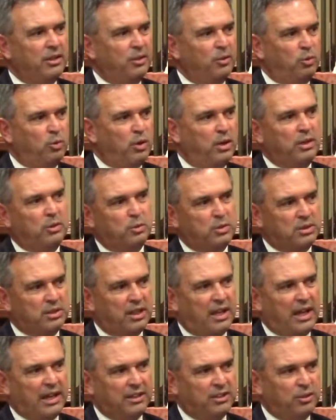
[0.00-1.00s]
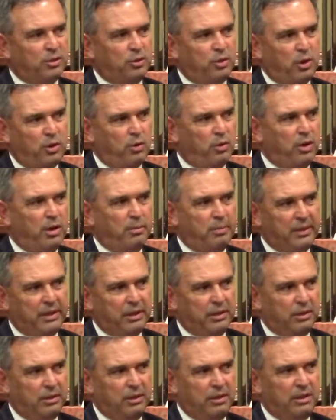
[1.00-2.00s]
what it was like to grow up
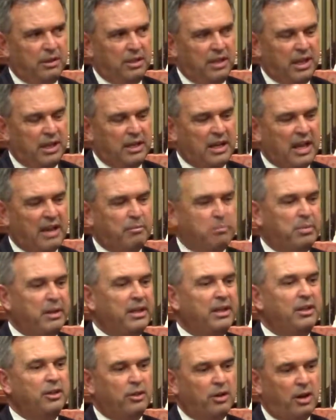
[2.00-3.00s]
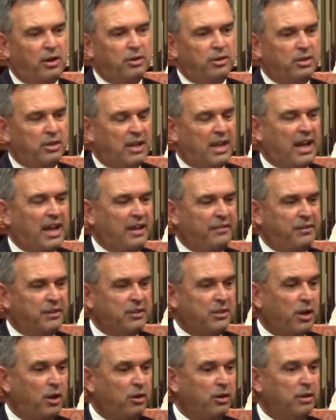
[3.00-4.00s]
here and have been here all your life, and
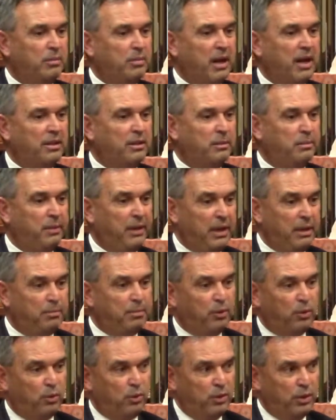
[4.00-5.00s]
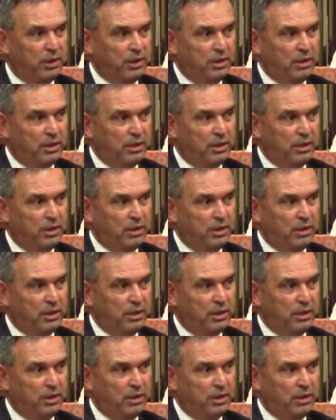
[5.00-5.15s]
talk about the people